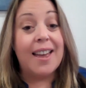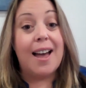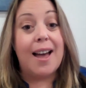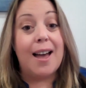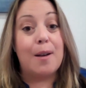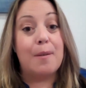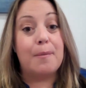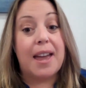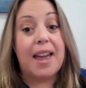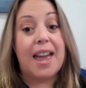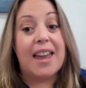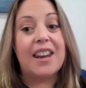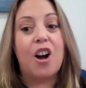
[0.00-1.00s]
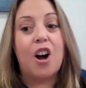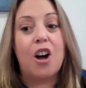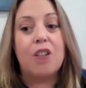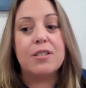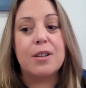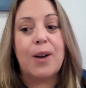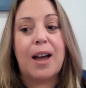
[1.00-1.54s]
And it
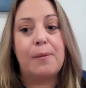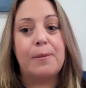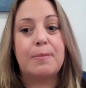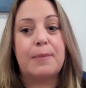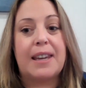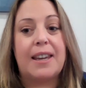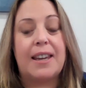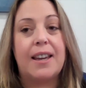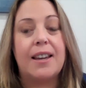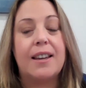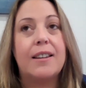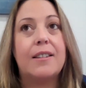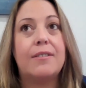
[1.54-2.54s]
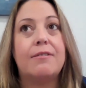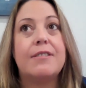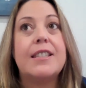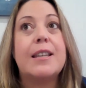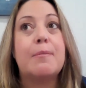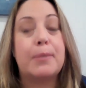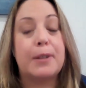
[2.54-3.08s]
also helped me
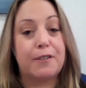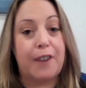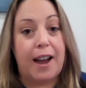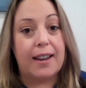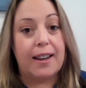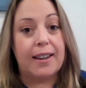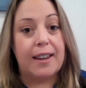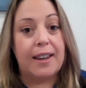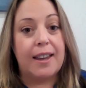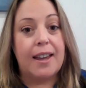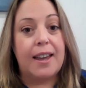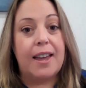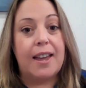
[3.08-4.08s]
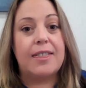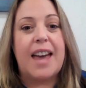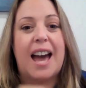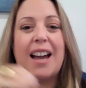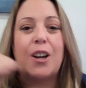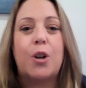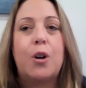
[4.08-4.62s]
simplify
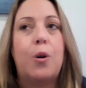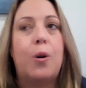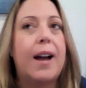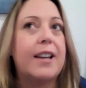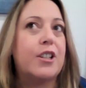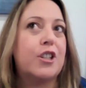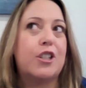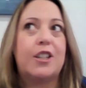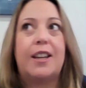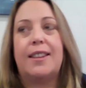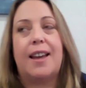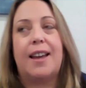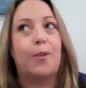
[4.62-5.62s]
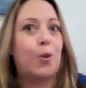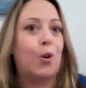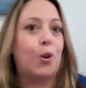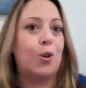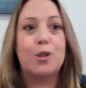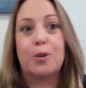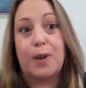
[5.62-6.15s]
that question that
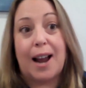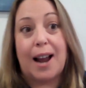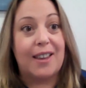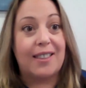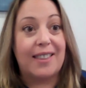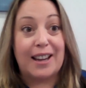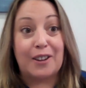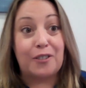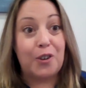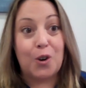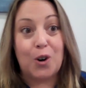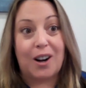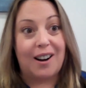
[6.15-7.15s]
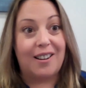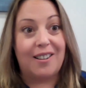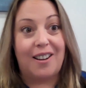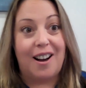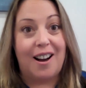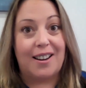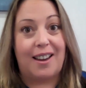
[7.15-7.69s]
rolls around at like 4
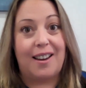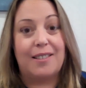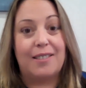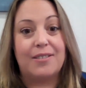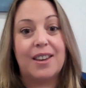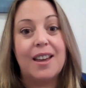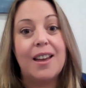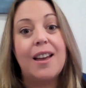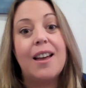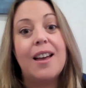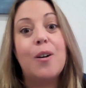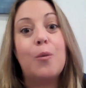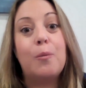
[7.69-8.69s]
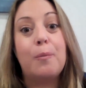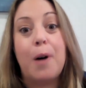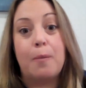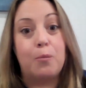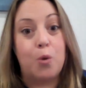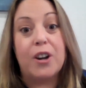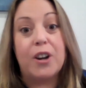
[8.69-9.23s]
o'clock of,
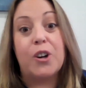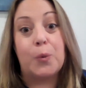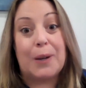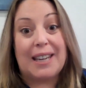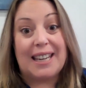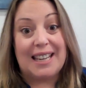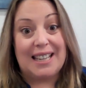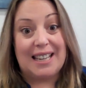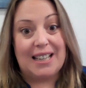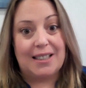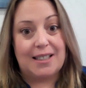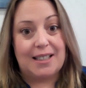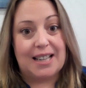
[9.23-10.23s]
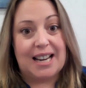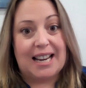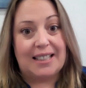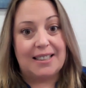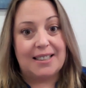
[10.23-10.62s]
Mom, what are we eating tonight?